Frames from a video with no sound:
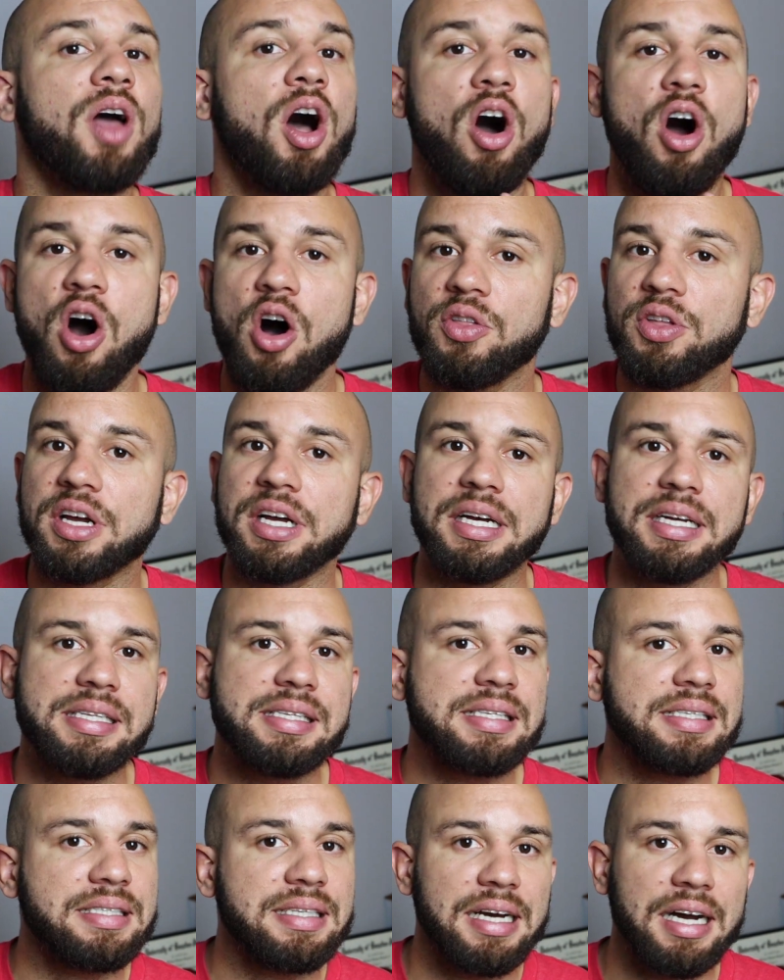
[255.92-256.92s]
all the good
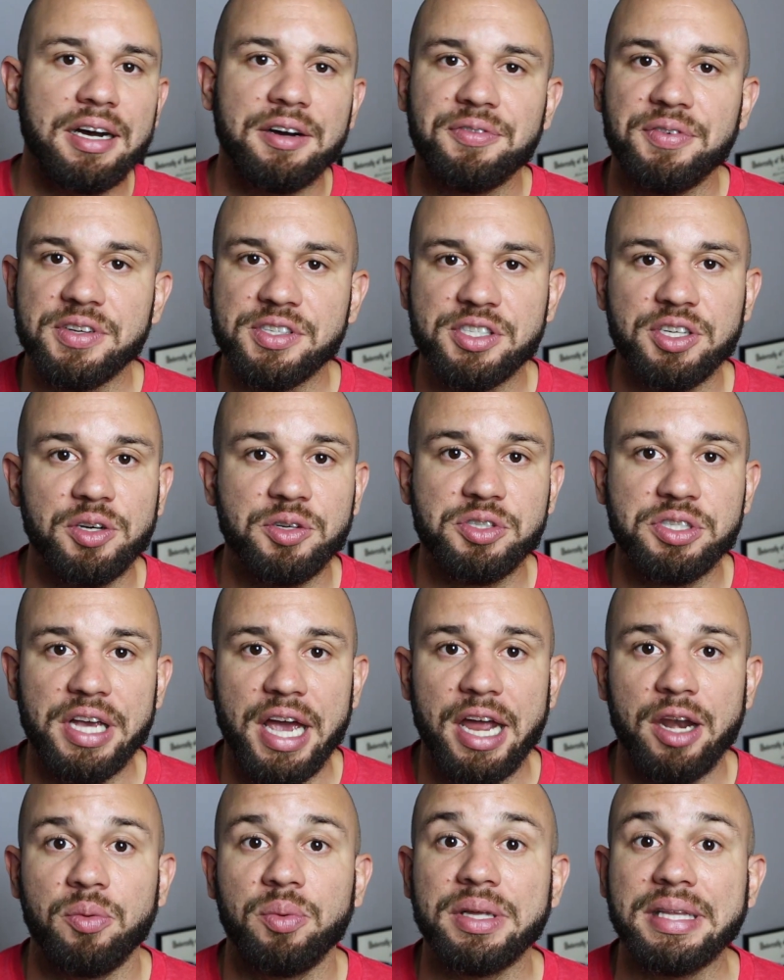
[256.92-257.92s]
stuff
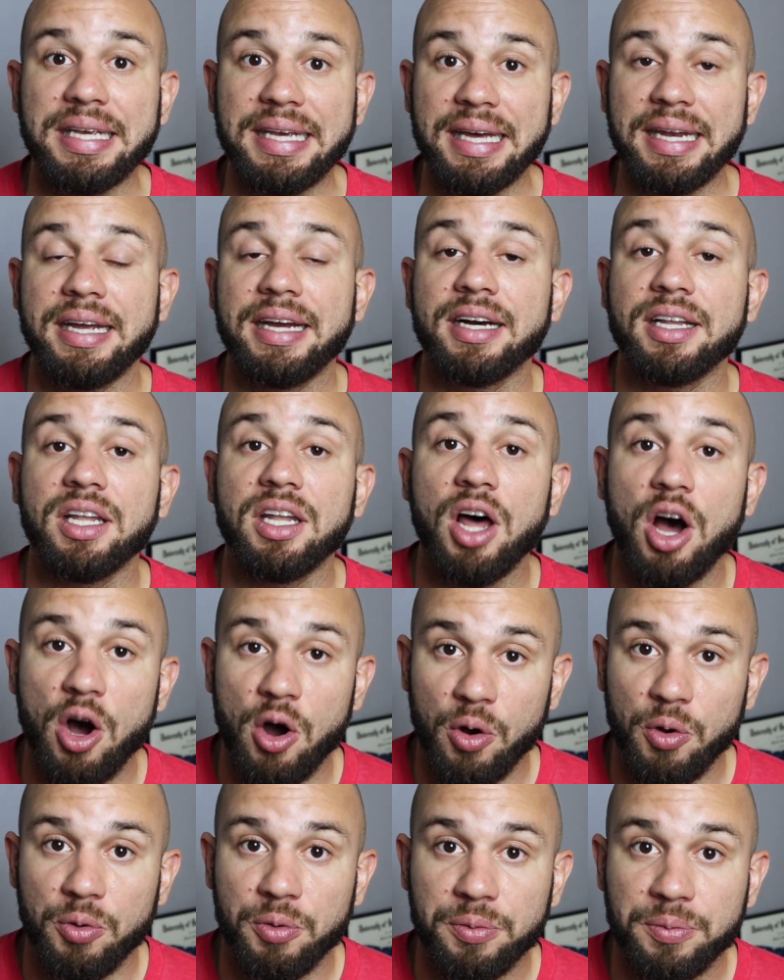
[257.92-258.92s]
associated with getting a
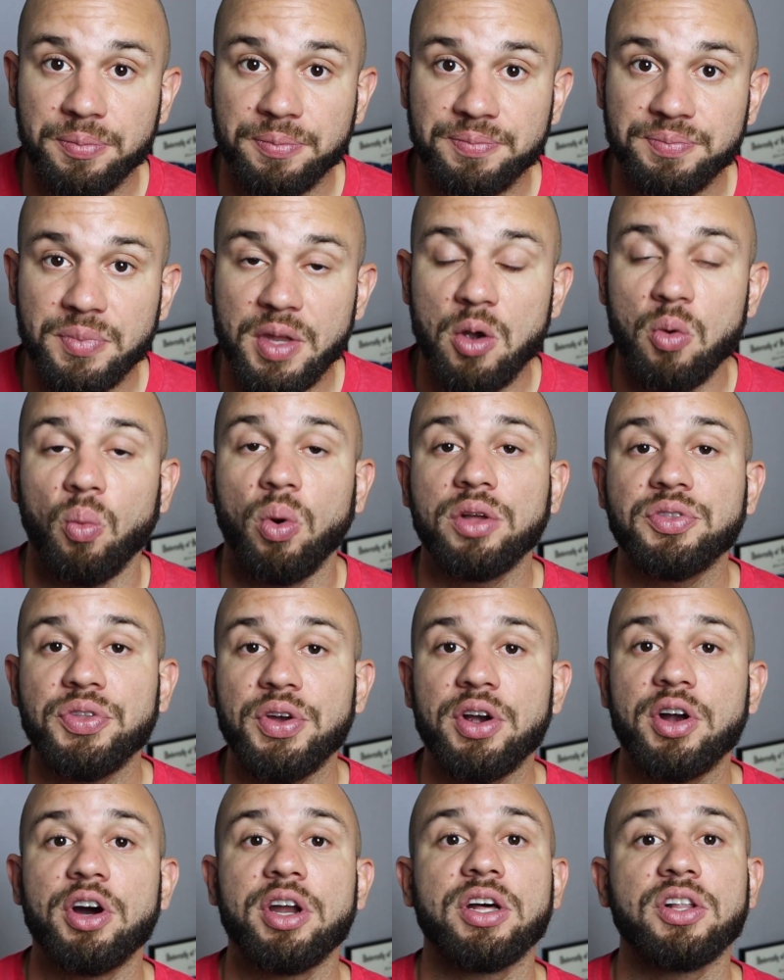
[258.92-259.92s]
loan. What
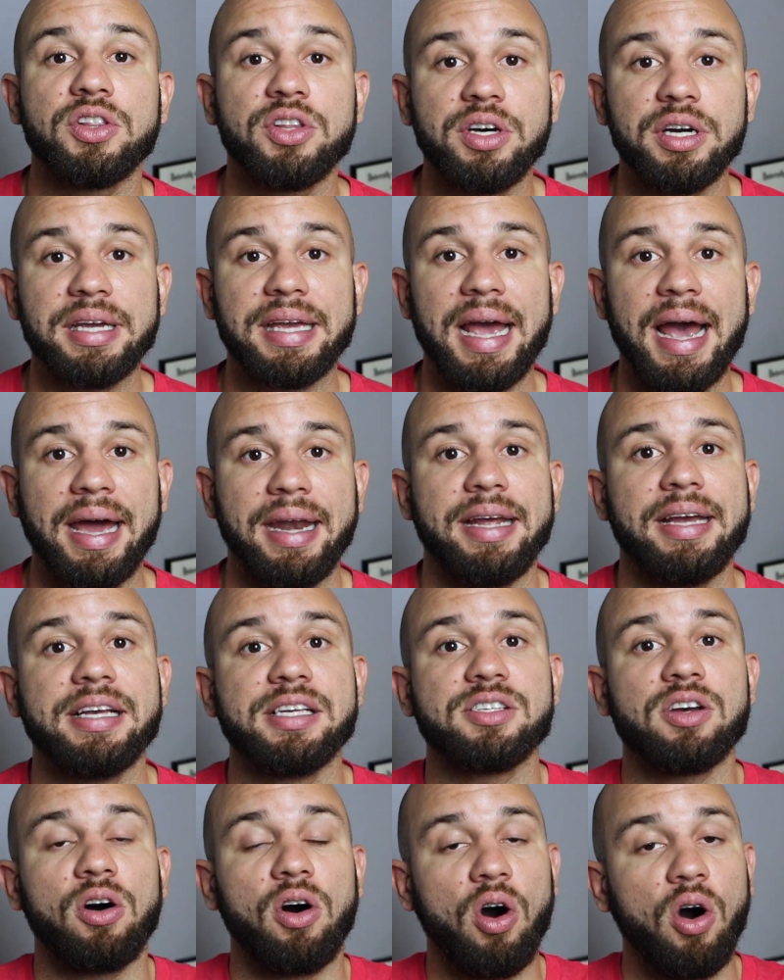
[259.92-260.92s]
they're going to look at
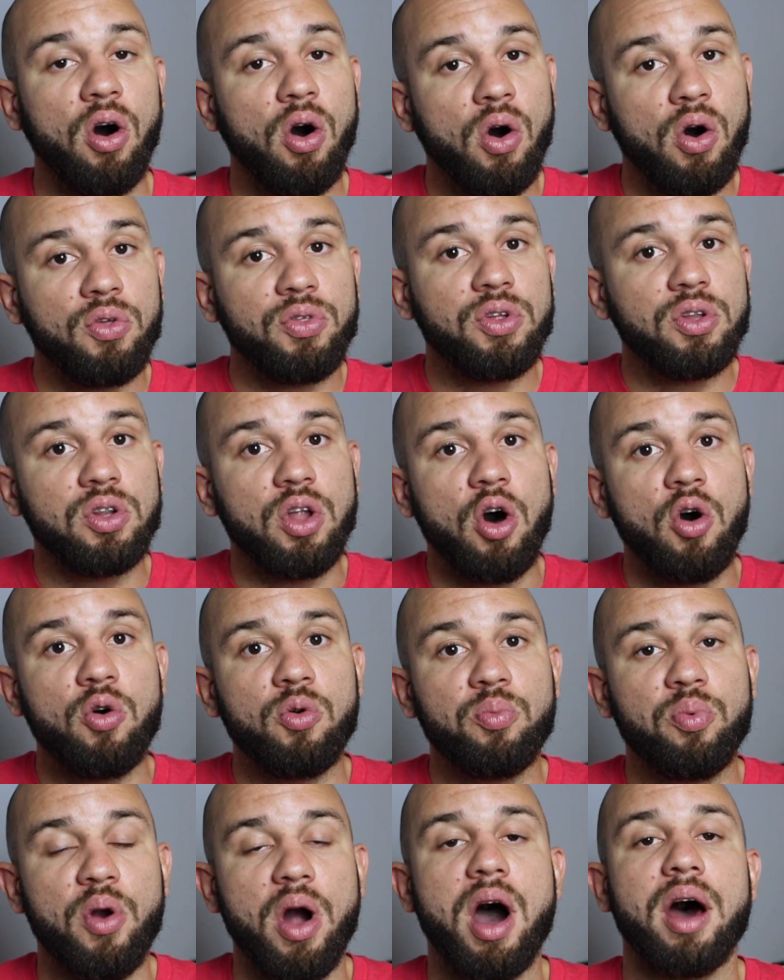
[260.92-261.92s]
is all the
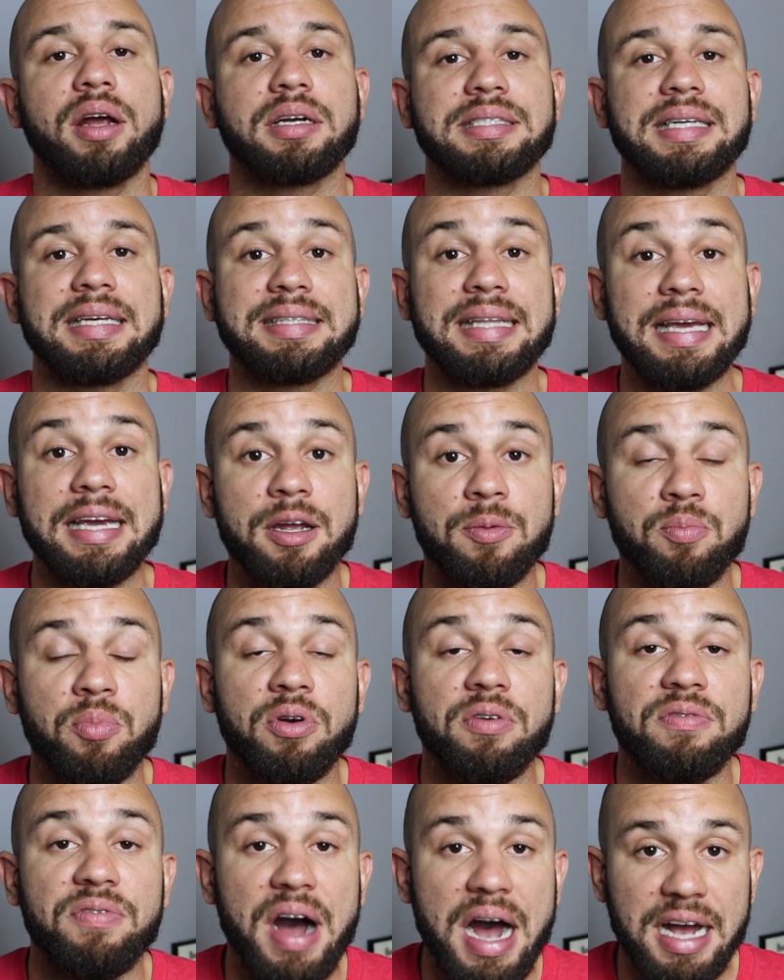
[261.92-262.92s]
loan products that they can
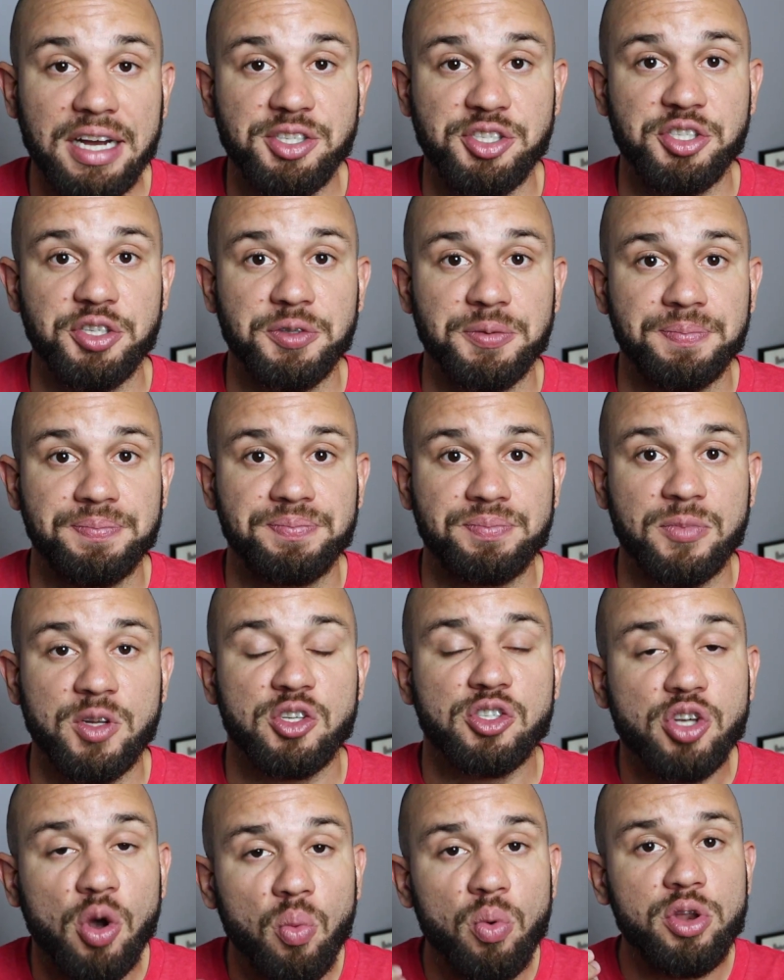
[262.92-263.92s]
provide you.
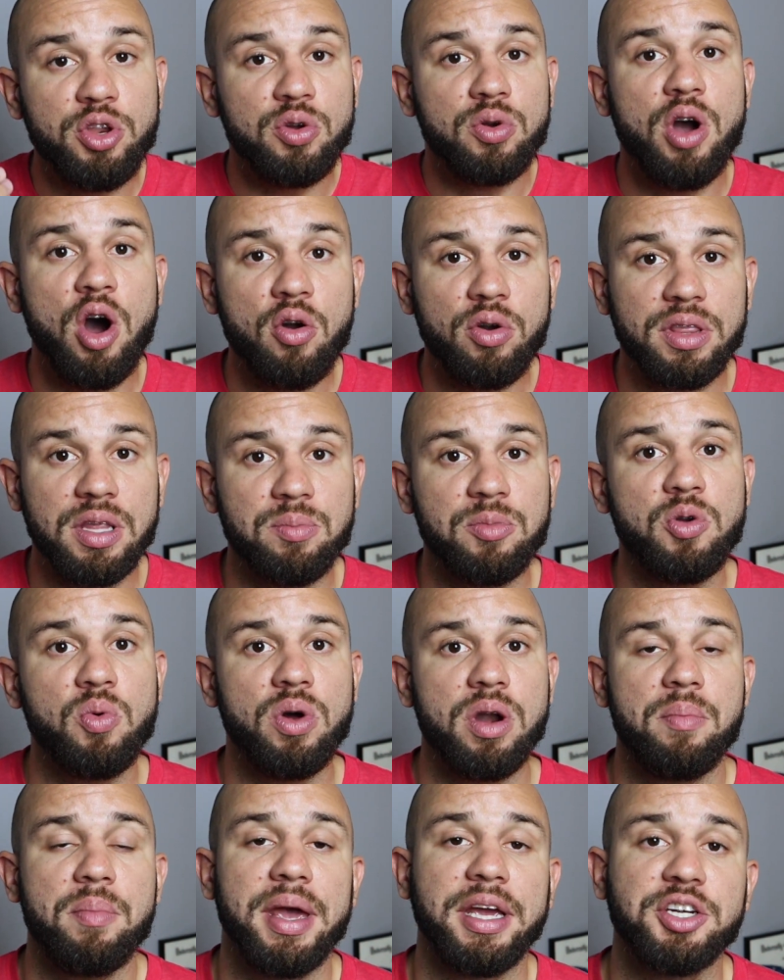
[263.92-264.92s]
So when you go to them, you
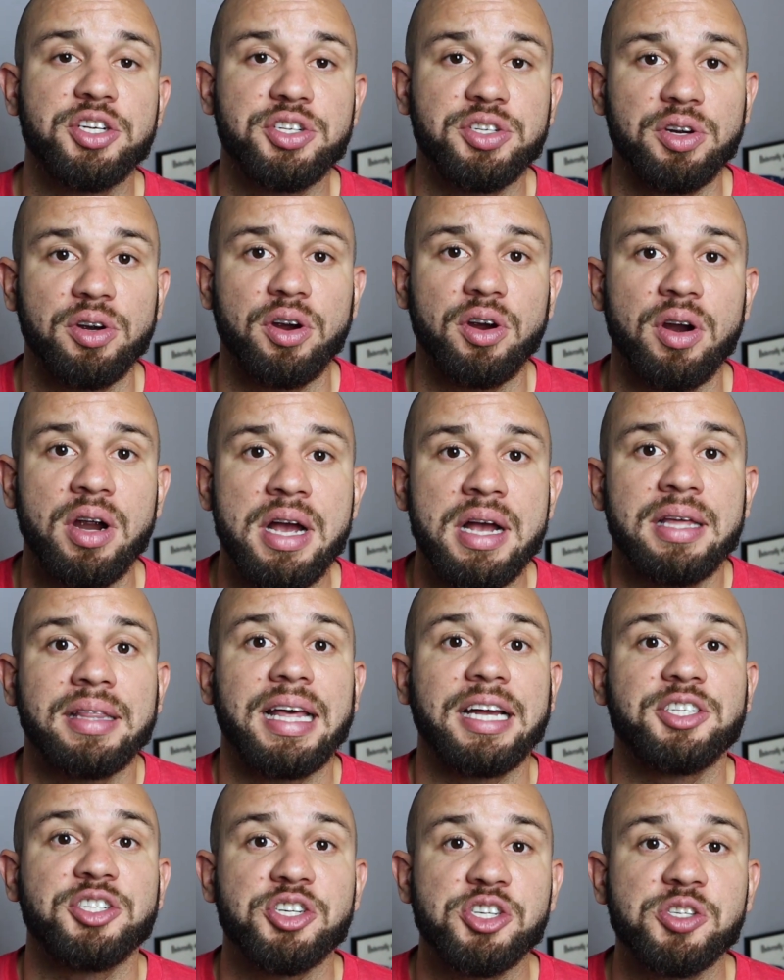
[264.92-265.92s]
want to make sure
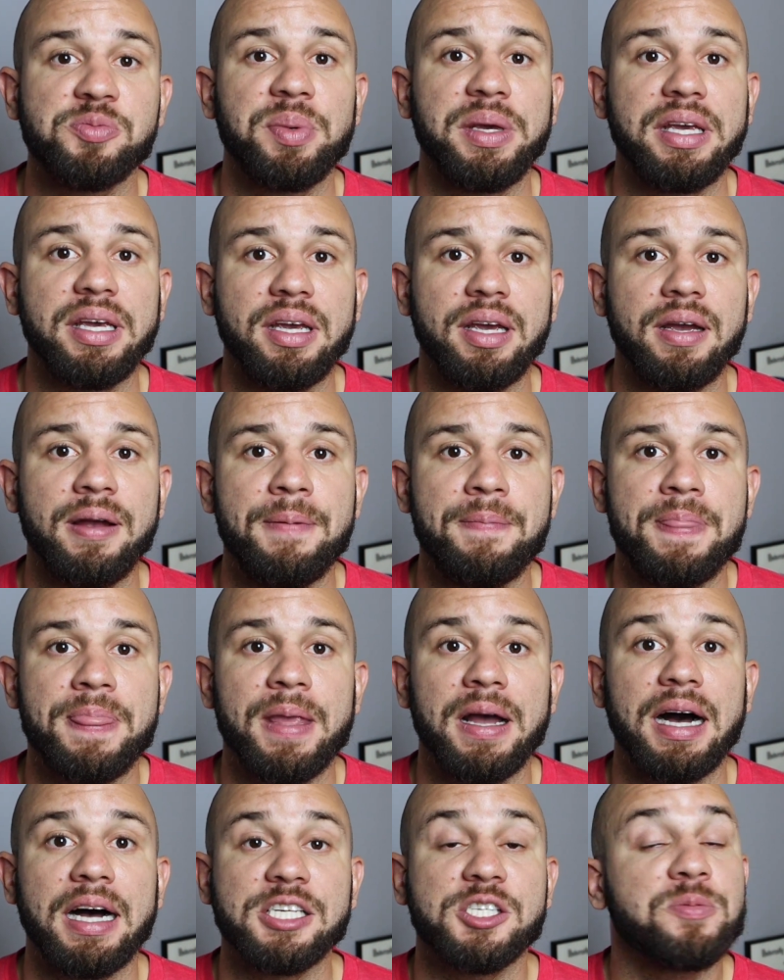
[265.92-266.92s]
that you're speaking
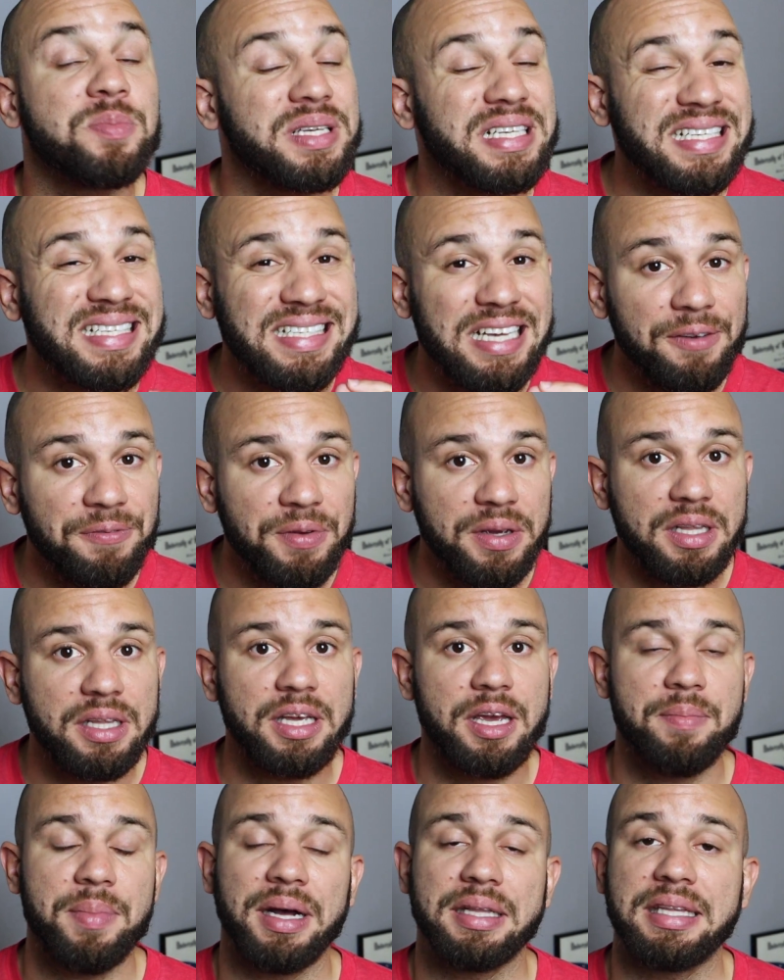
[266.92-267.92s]

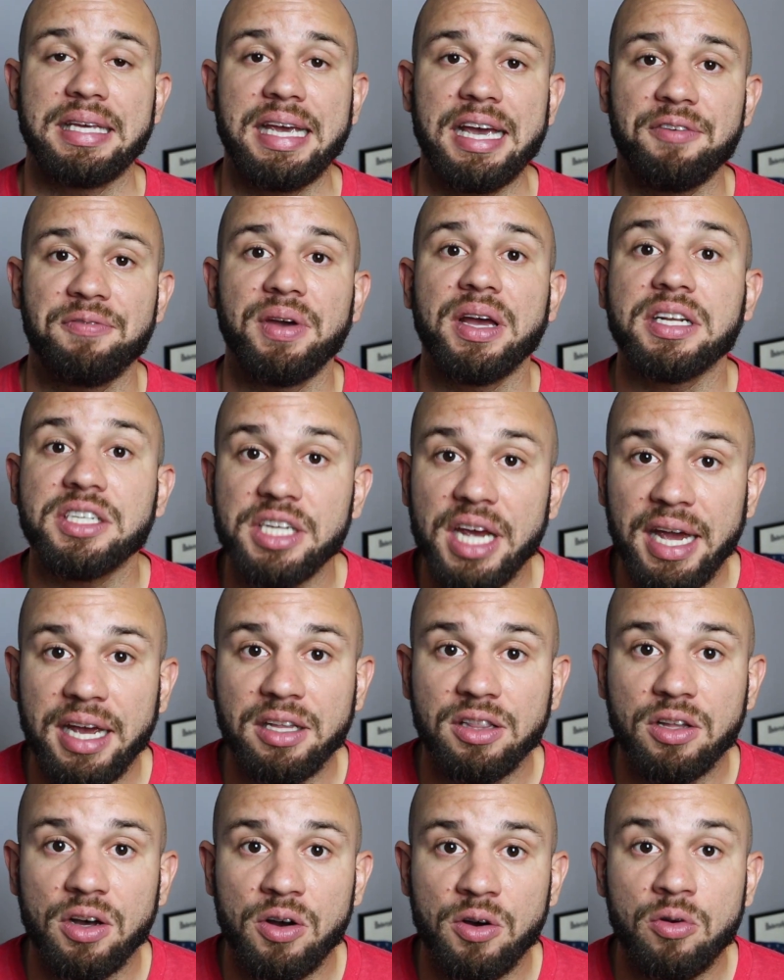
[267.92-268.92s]
specifically about the
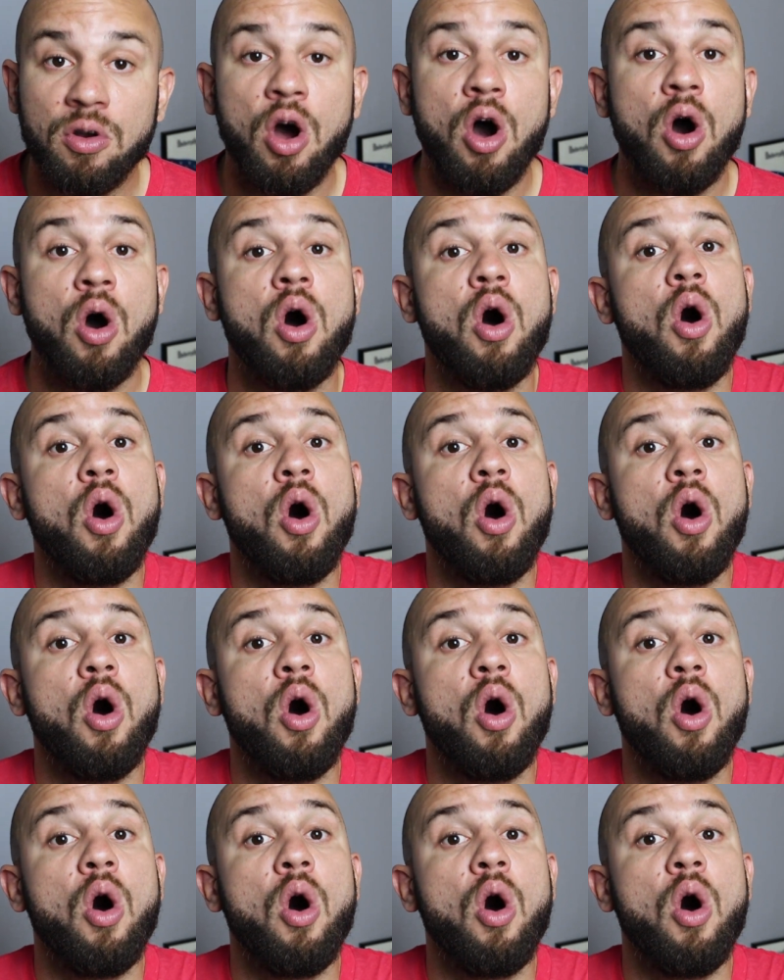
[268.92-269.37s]
FHA loan,